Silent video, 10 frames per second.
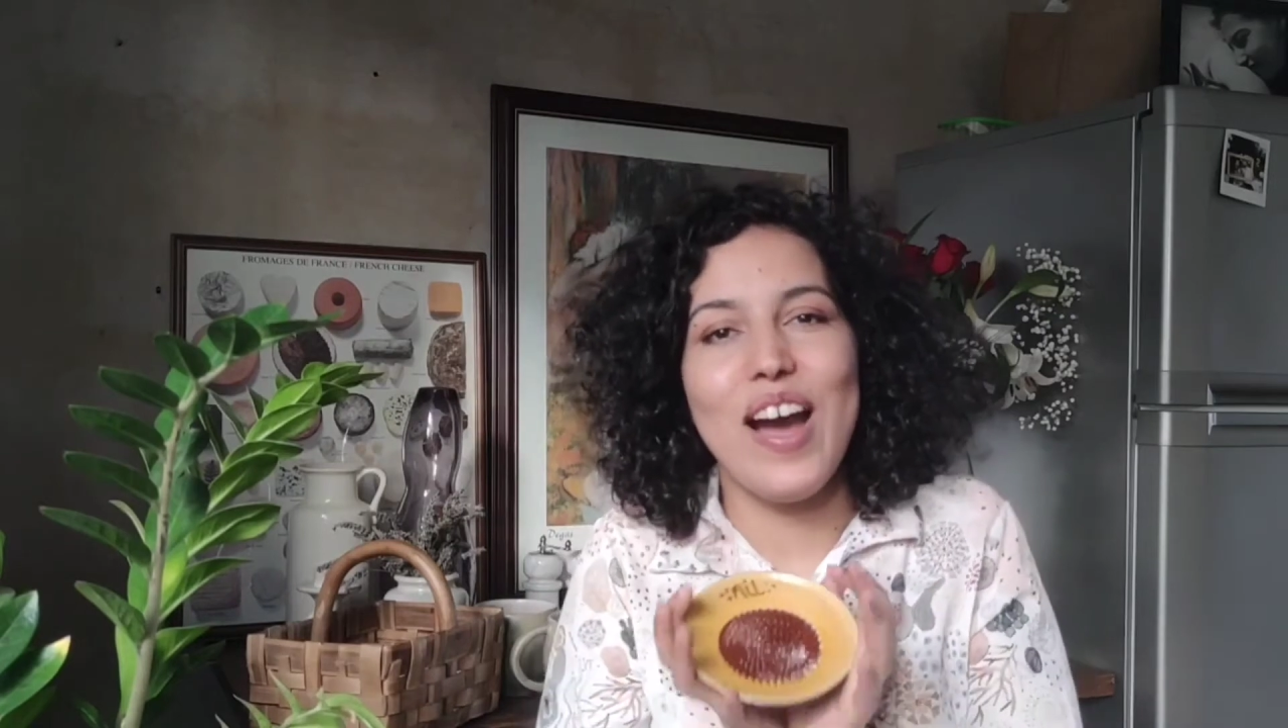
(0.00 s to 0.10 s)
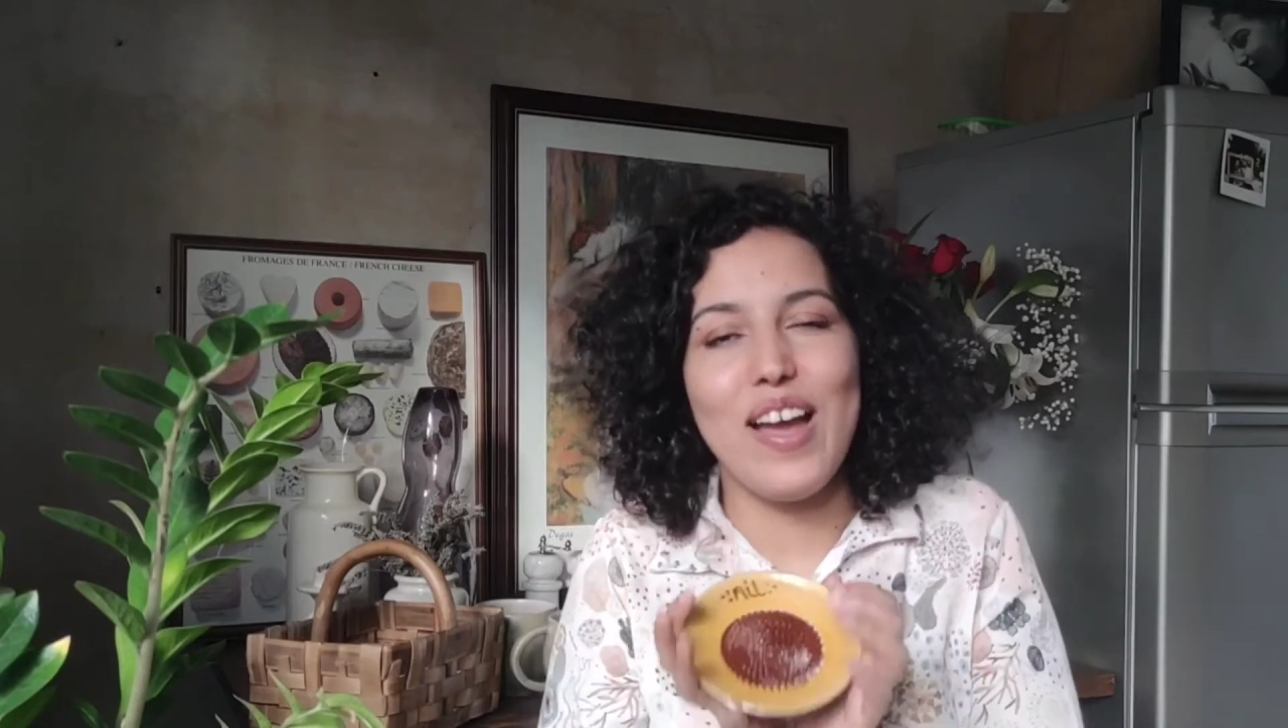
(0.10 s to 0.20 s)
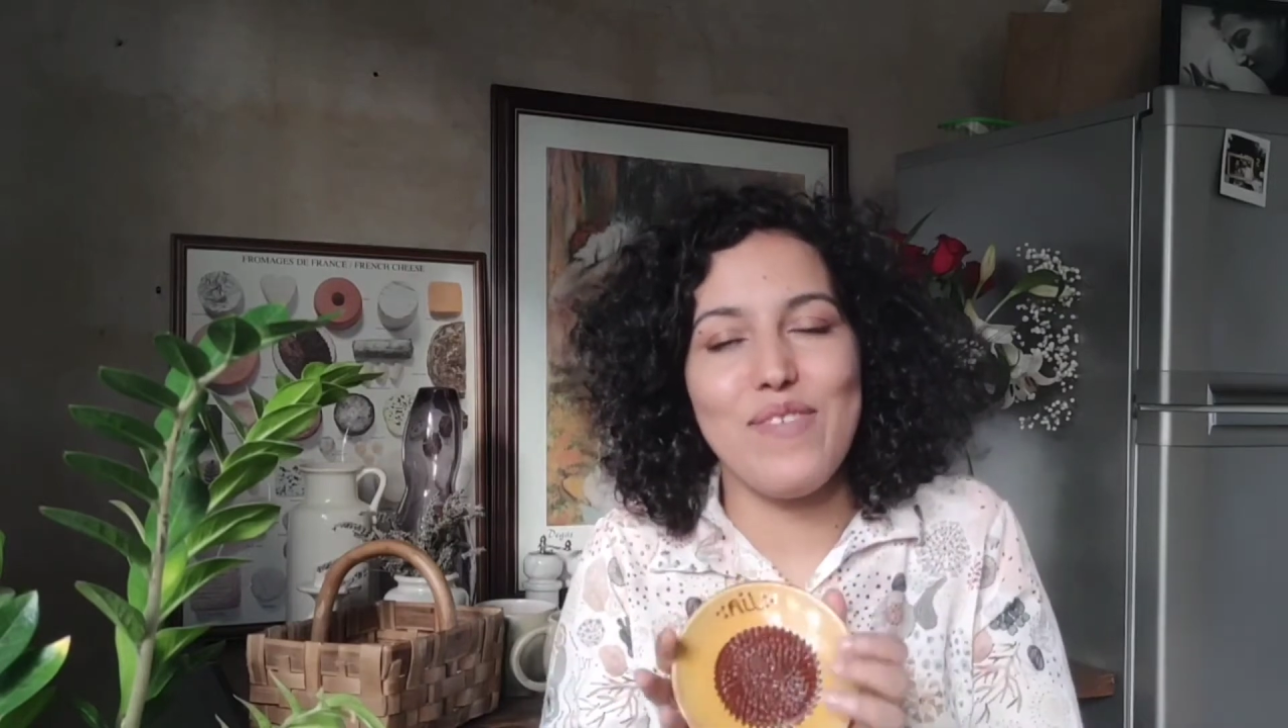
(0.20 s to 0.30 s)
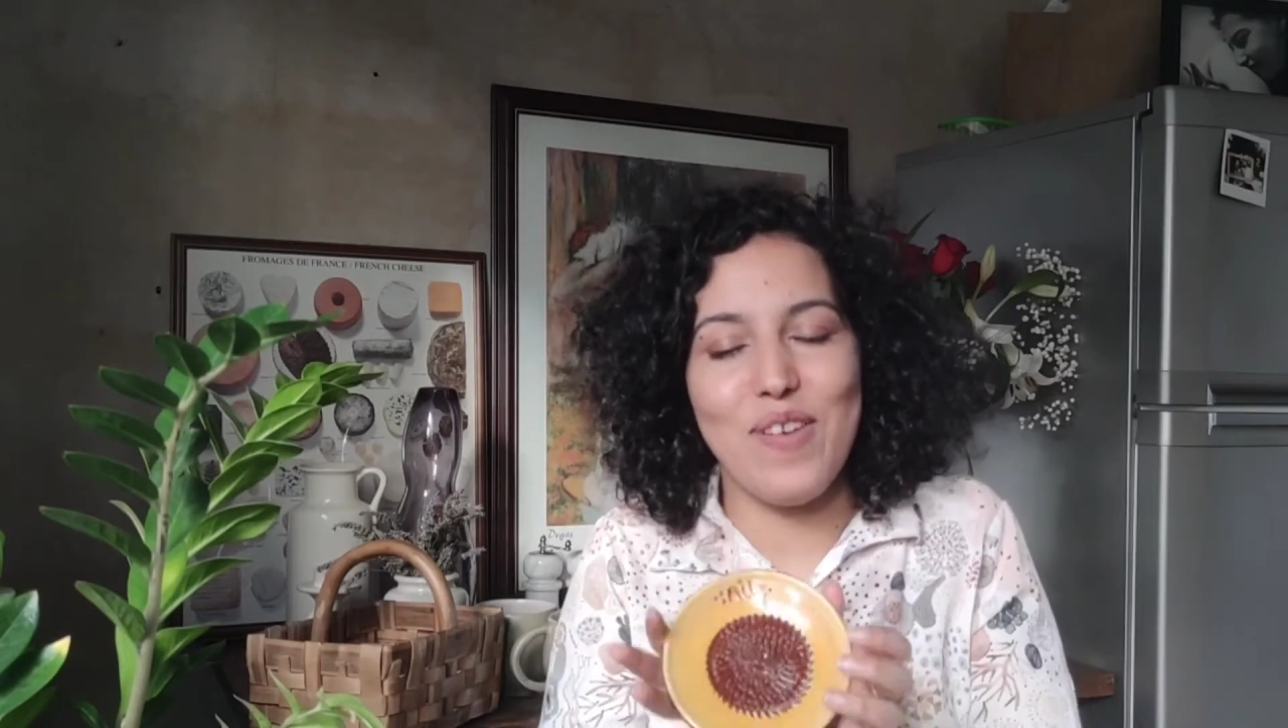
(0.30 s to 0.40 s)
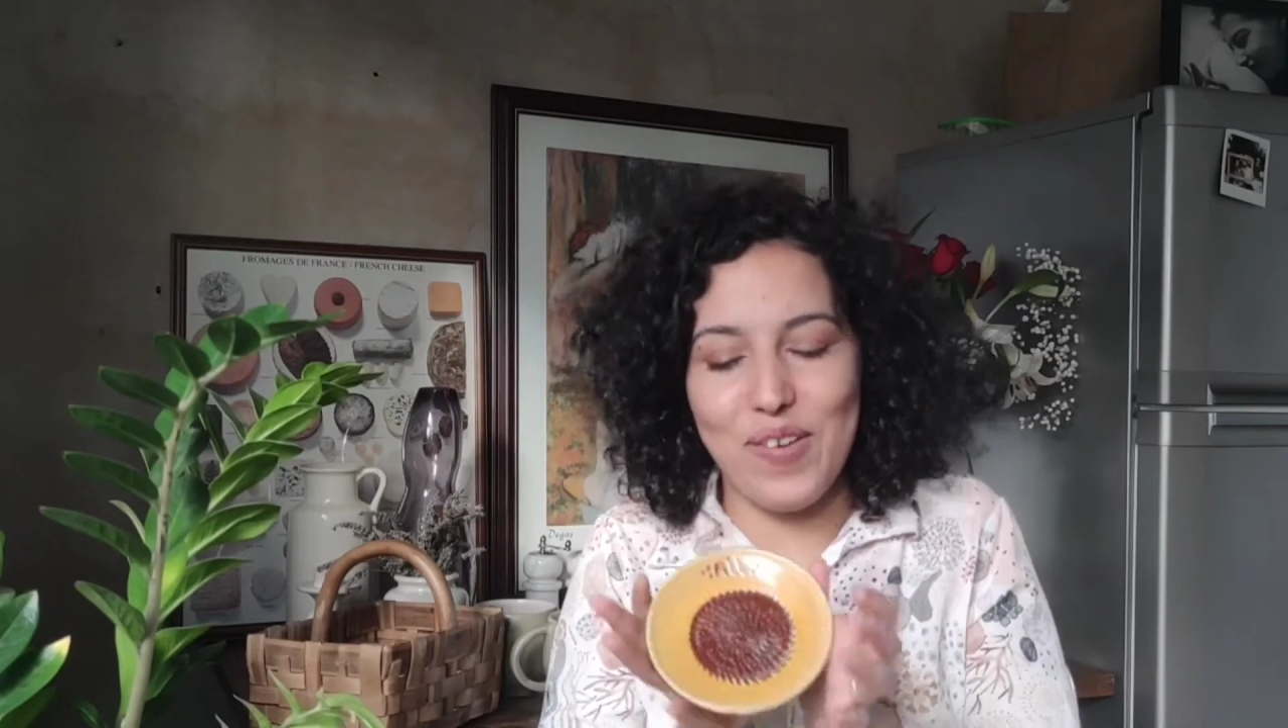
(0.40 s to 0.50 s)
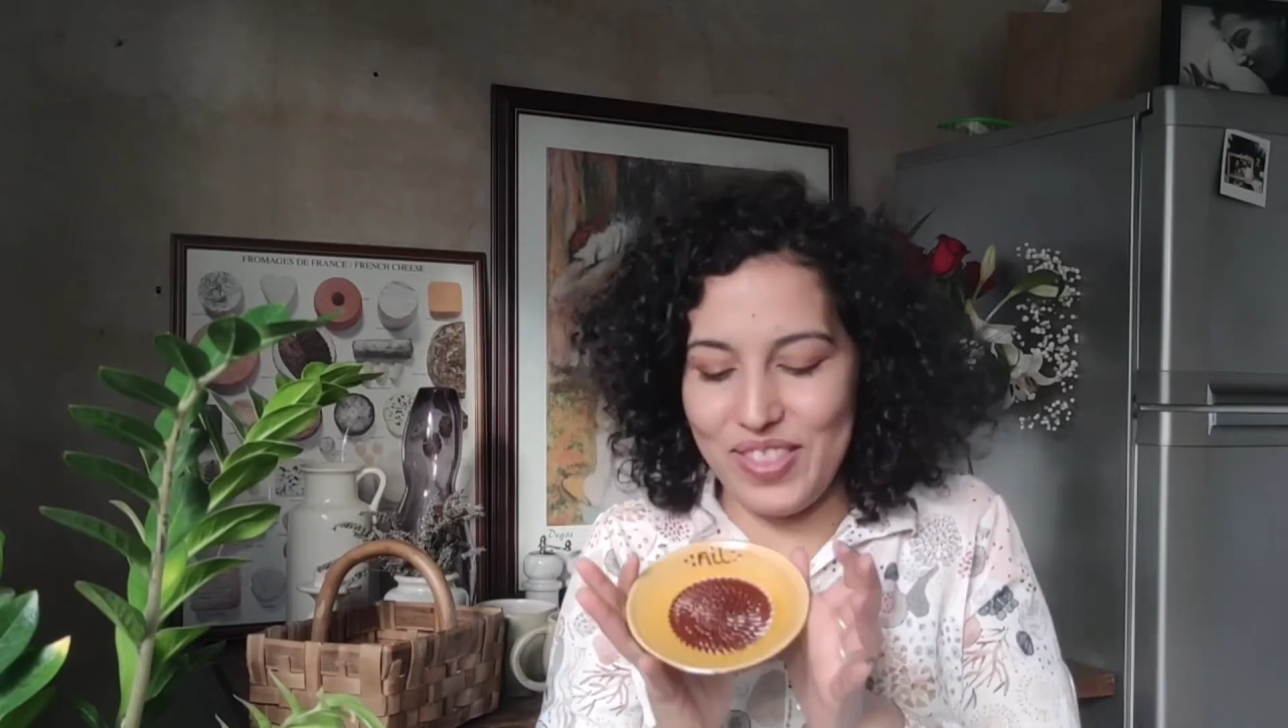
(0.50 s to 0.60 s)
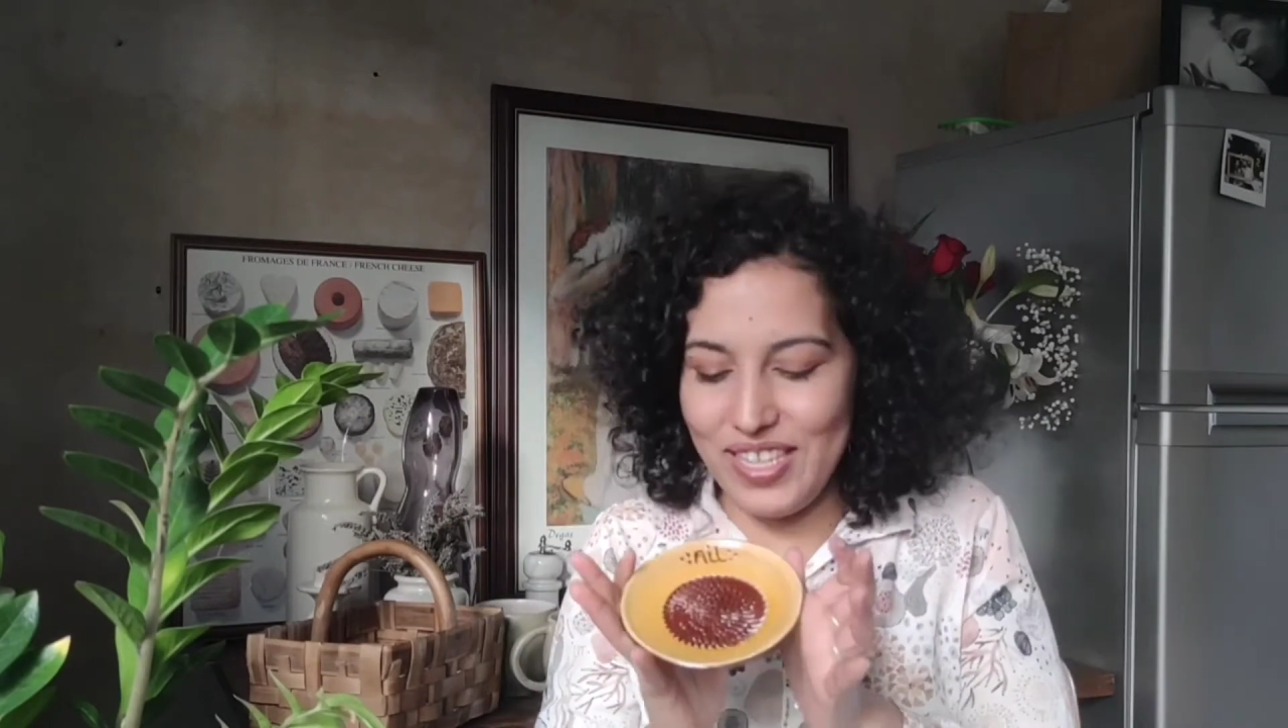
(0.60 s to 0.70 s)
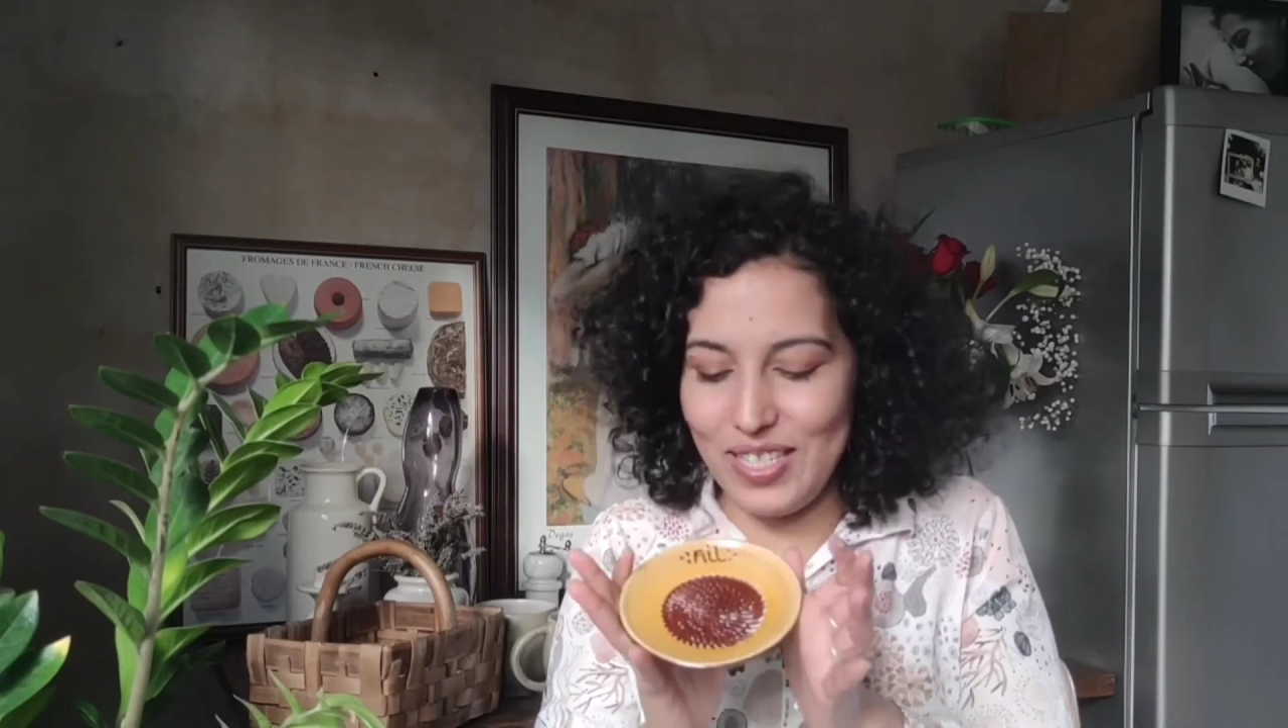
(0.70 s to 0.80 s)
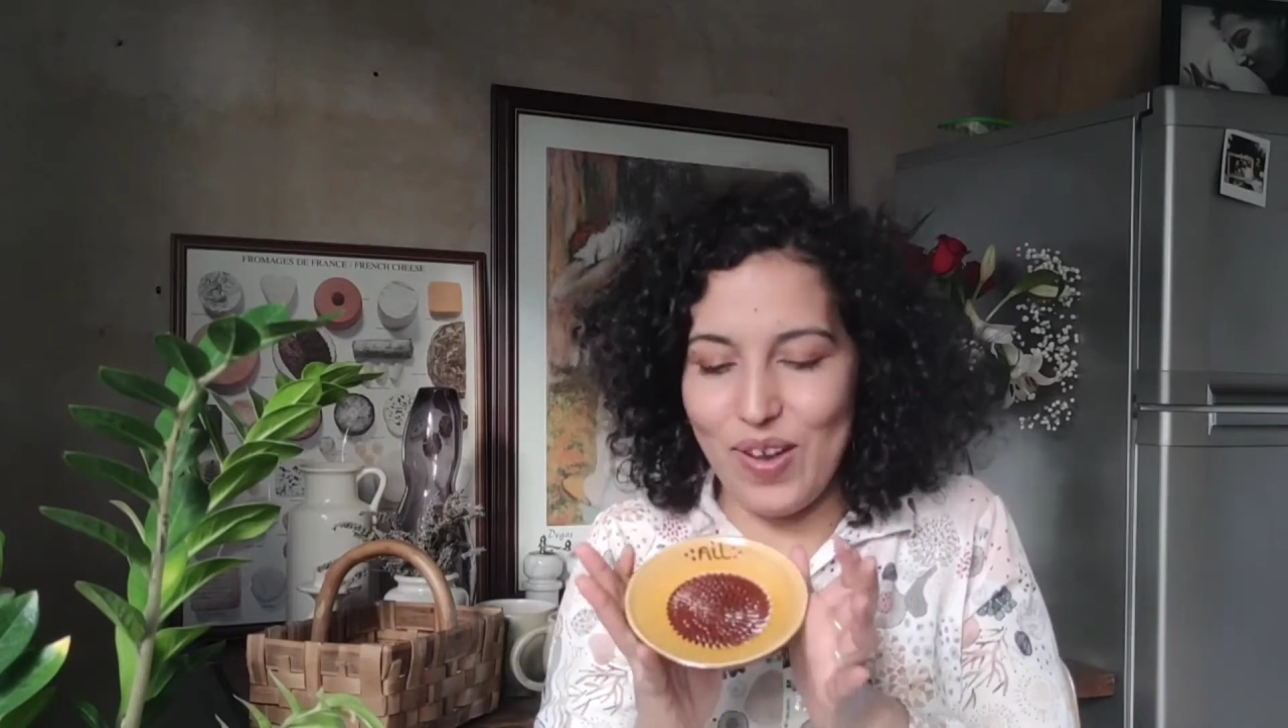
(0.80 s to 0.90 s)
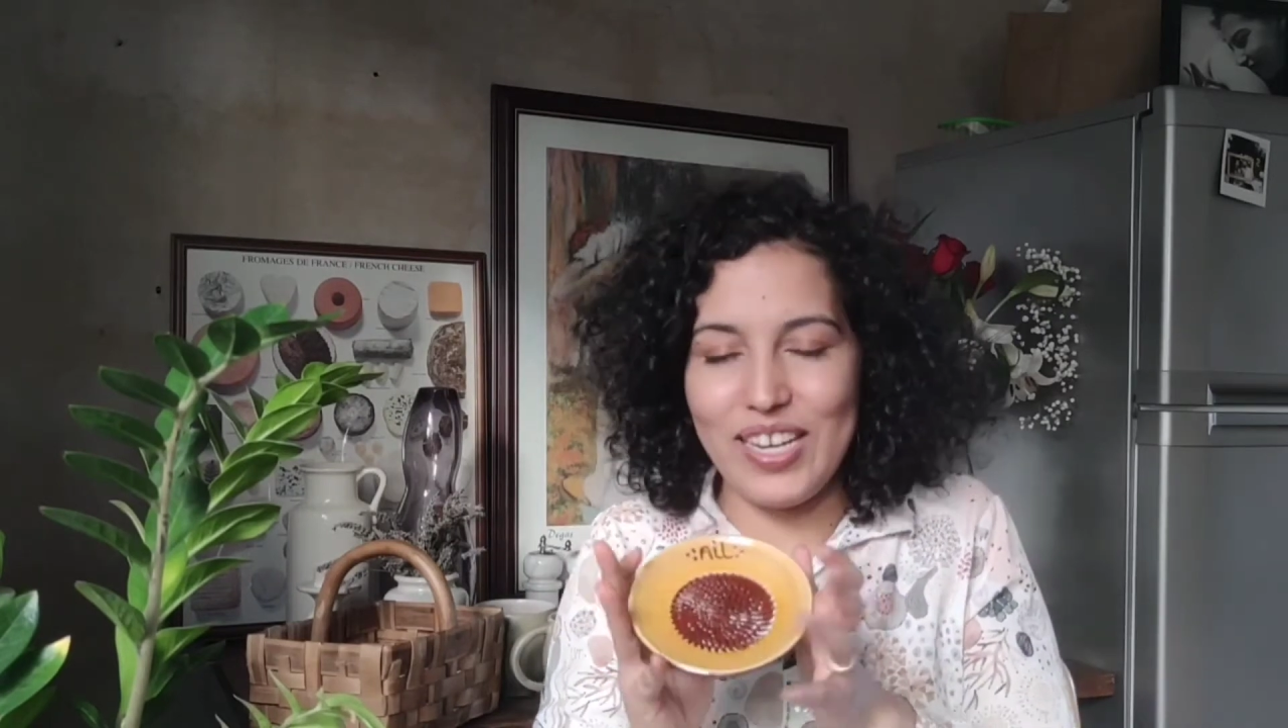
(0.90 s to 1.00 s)
I found
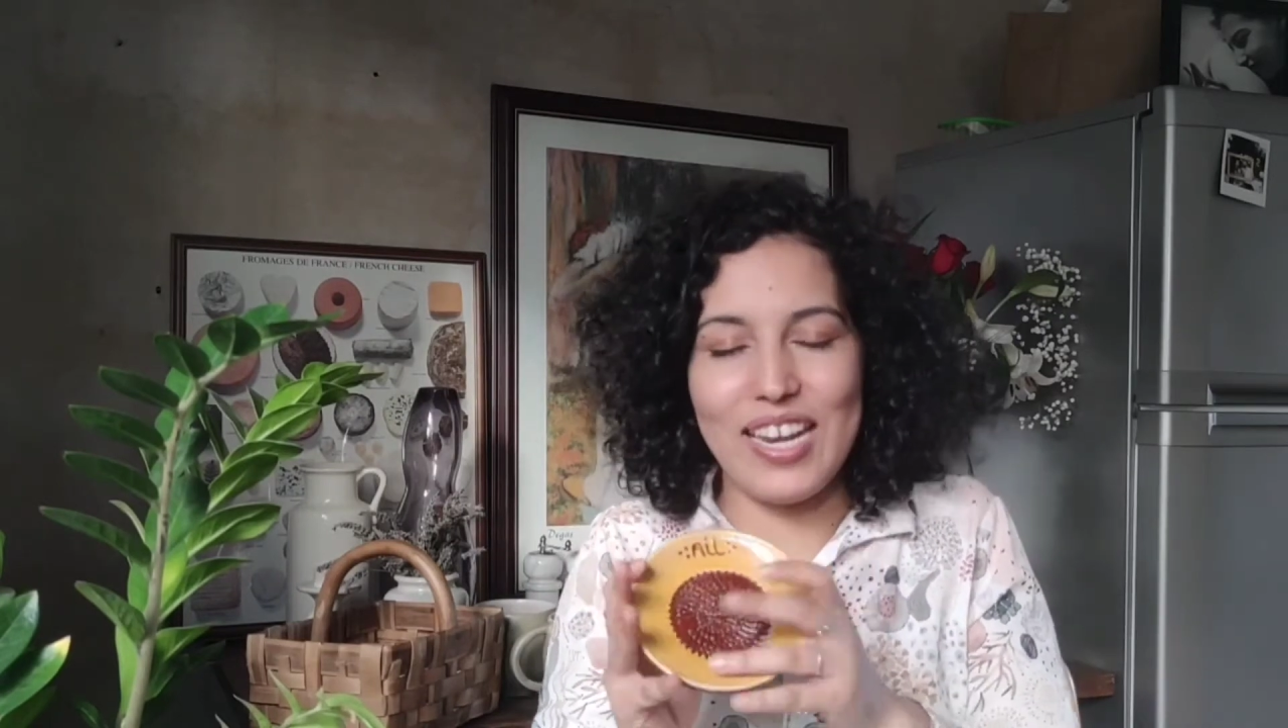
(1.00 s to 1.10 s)
this one,